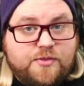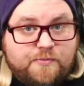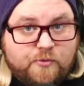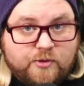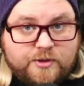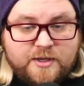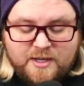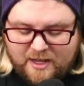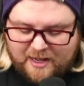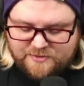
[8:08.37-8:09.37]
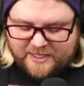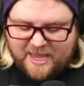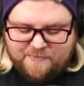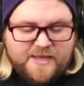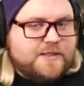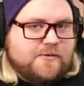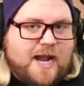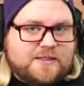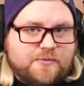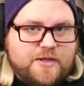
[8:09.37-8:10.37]
board. They can't be
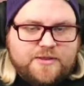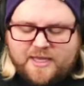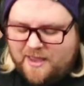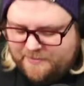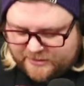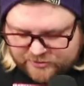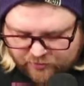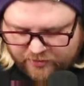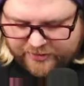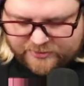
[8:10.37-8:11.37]
interacted with, they can't be destroyed or